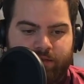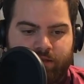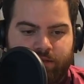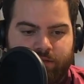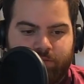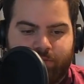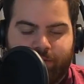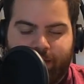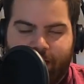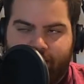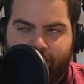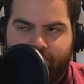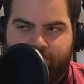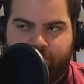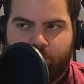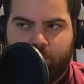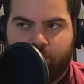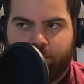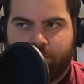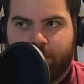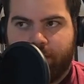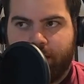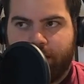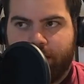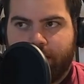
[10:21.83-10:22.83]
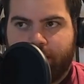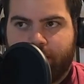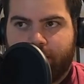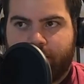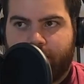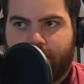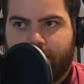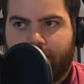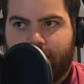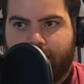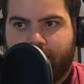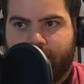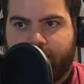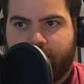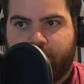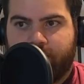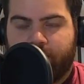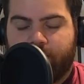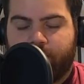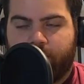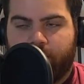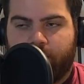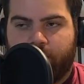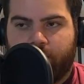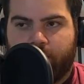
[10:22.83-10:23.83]
this platform, to catch
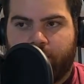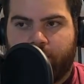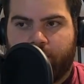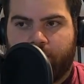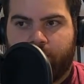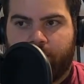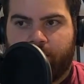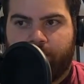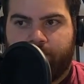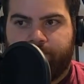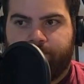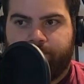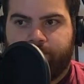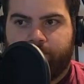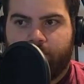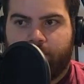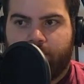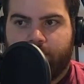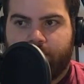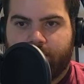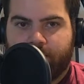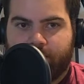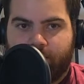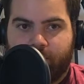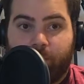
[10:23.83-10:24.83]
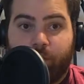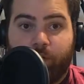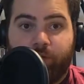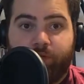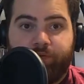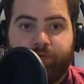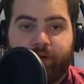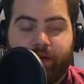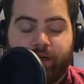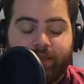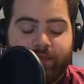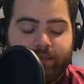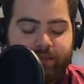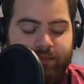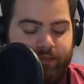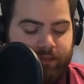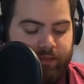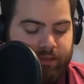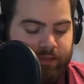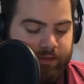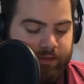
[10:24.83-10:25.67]
up with some old friends.